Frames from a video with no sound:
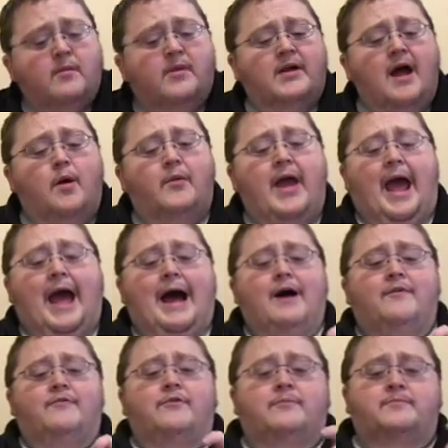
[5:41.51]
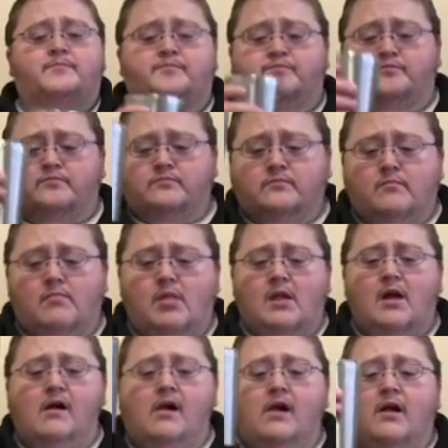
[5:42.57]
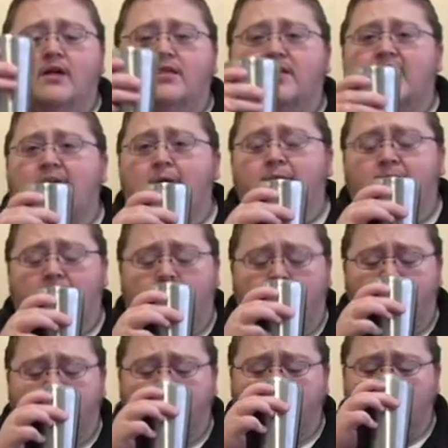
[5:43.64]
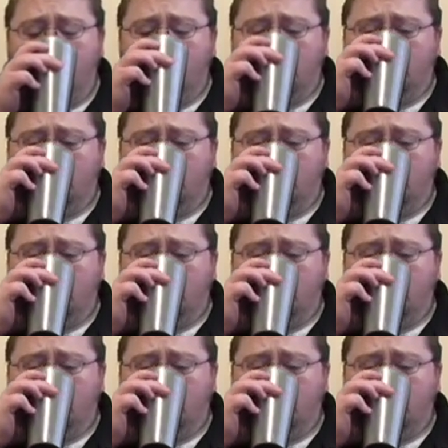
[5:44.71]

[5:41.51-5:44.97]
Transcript: But now we have the M&M